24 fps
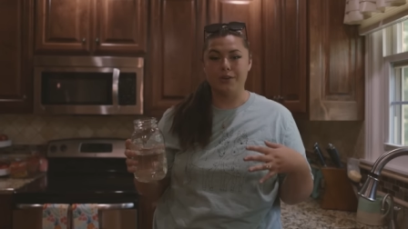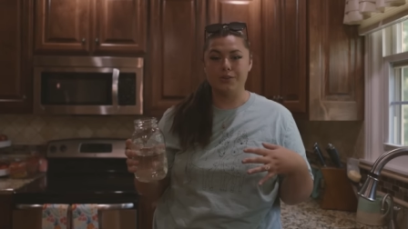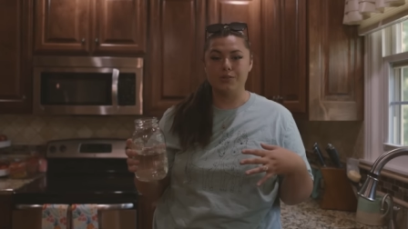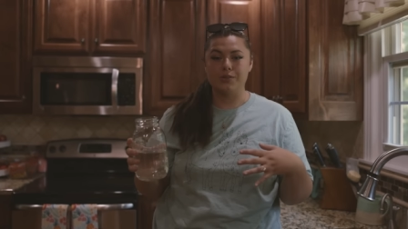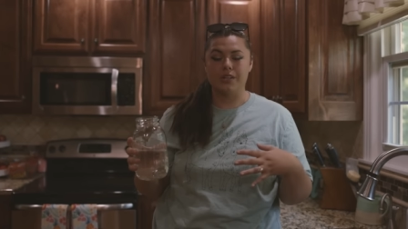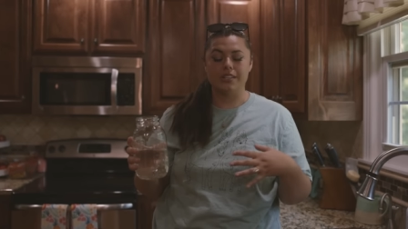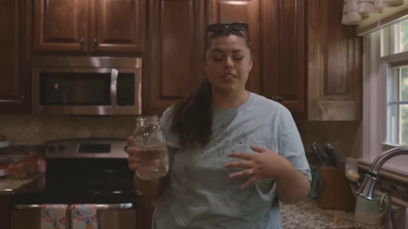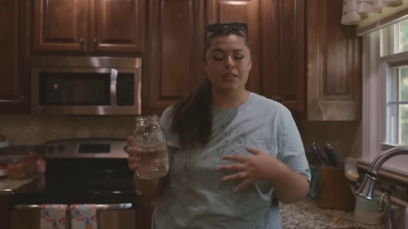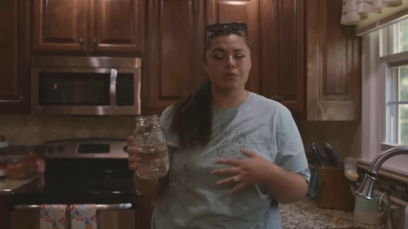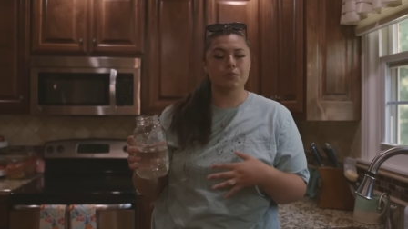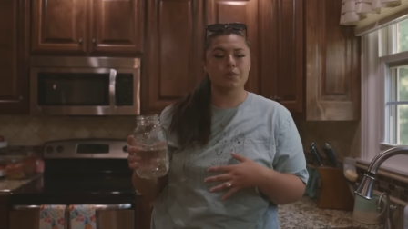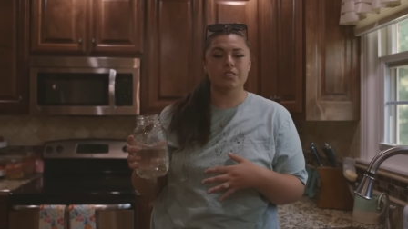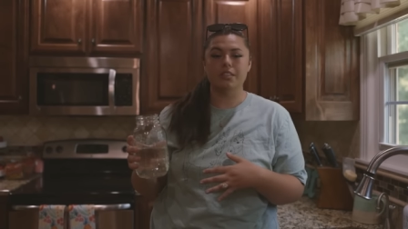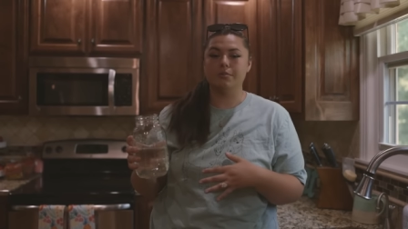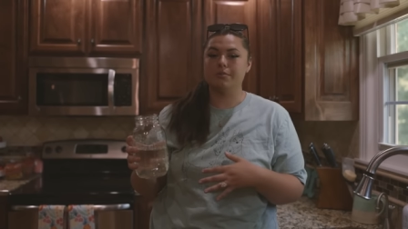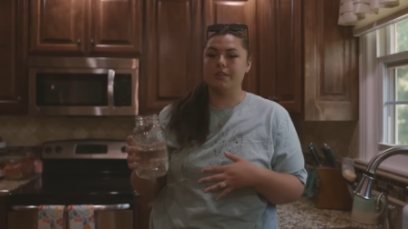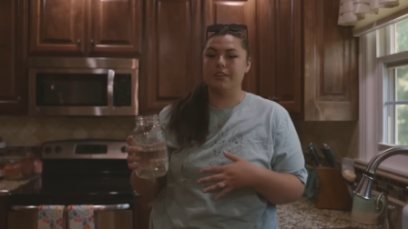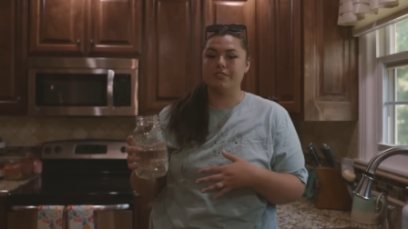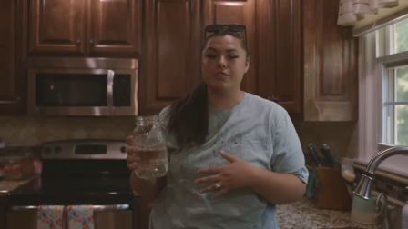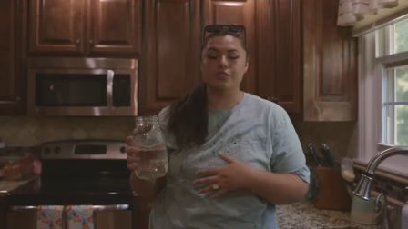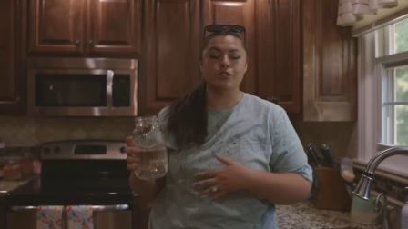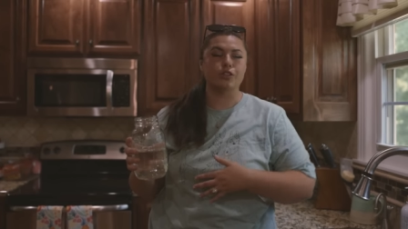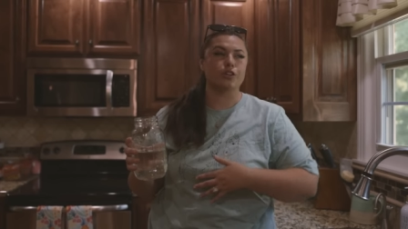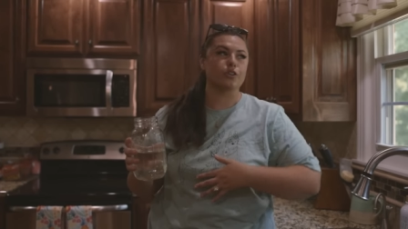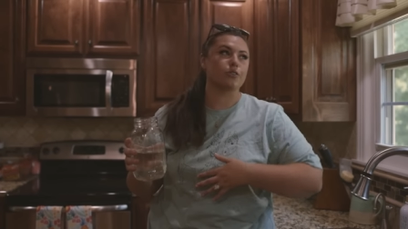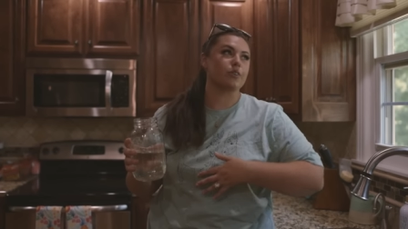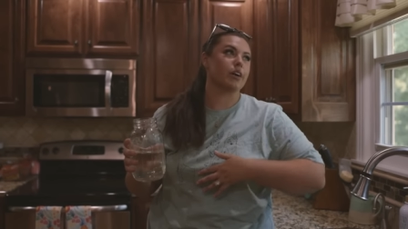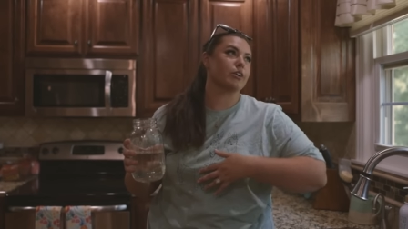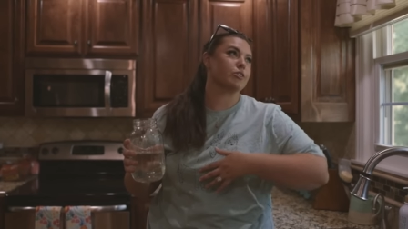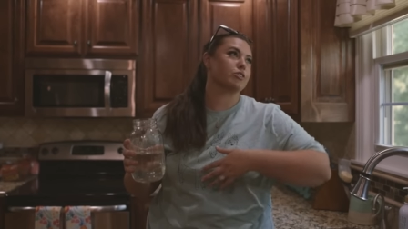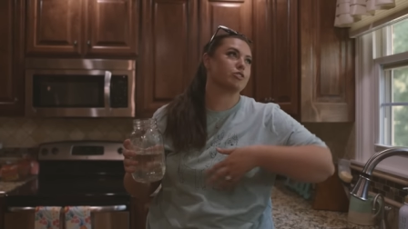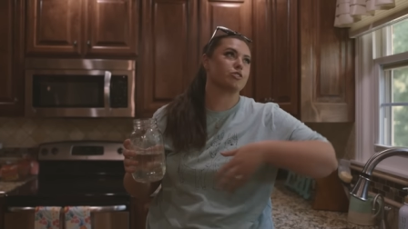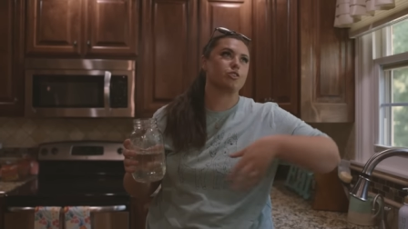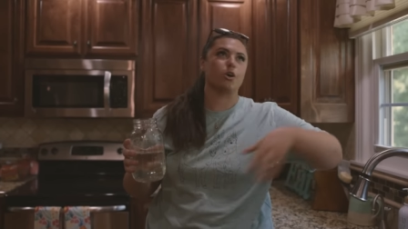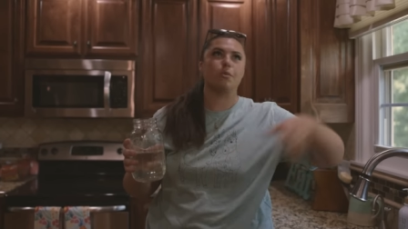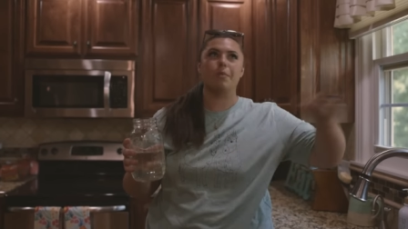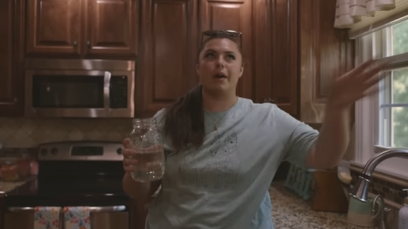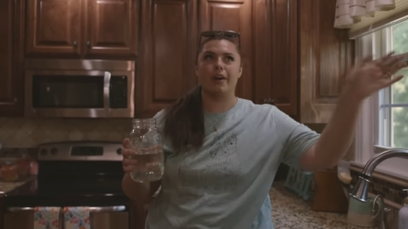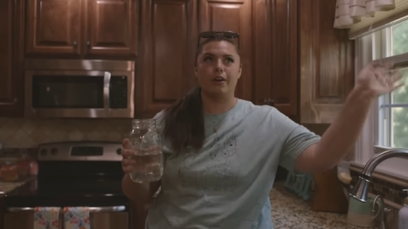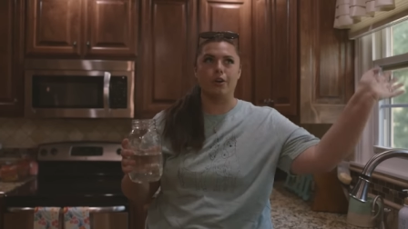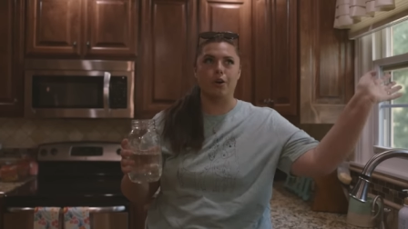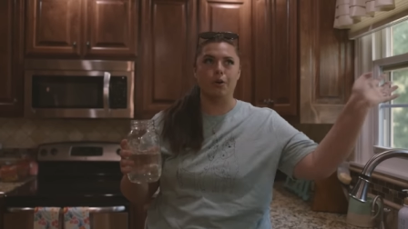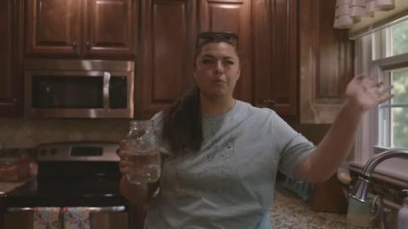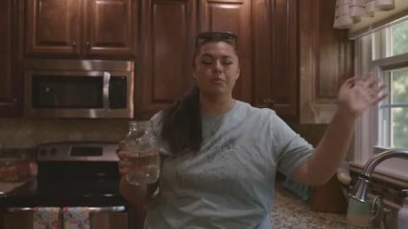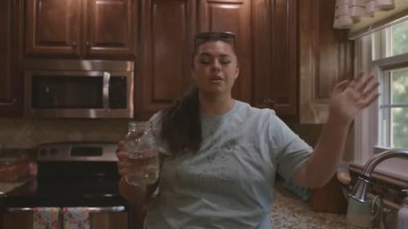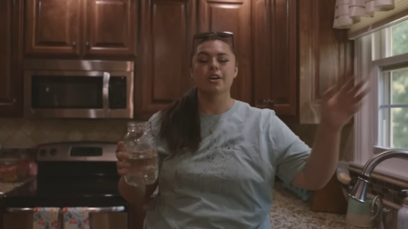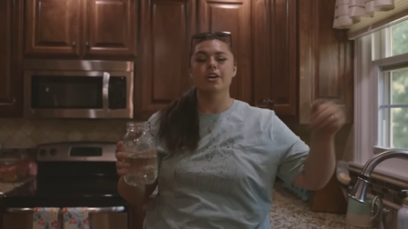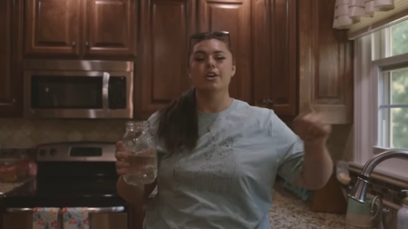so I didn't want them to have to turn around just go back
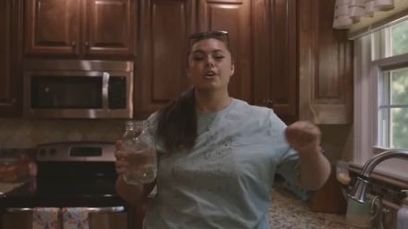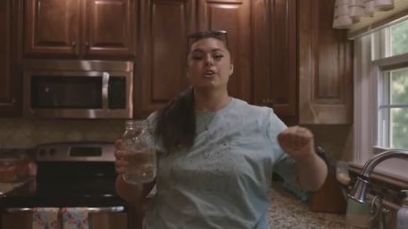home.